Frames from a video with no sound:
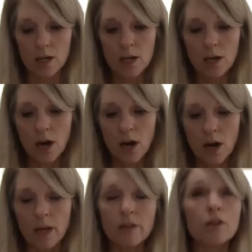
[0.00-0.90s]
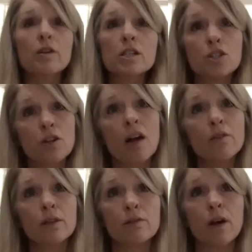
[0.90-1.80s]
And there is travel
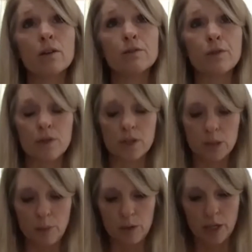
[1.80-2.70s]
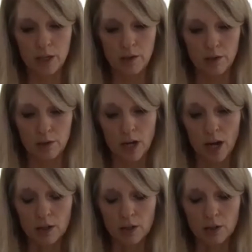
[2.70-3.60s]
involved for this particular
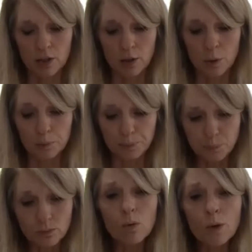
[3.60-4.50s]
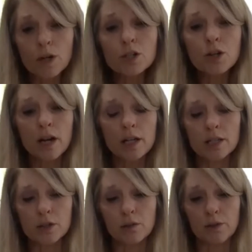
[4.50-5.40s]
doctor. So we're trying
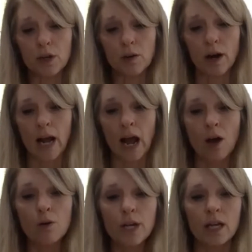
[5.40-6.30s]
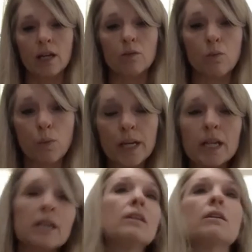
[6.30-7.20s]
to figure out how can
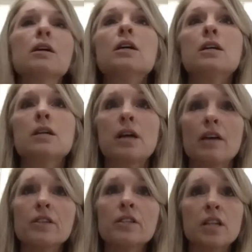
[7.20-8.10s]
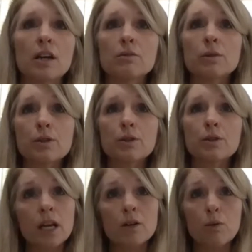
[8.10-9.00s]
we cut this down to a
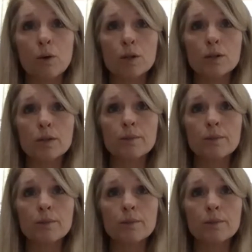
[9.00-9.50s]
3-day course?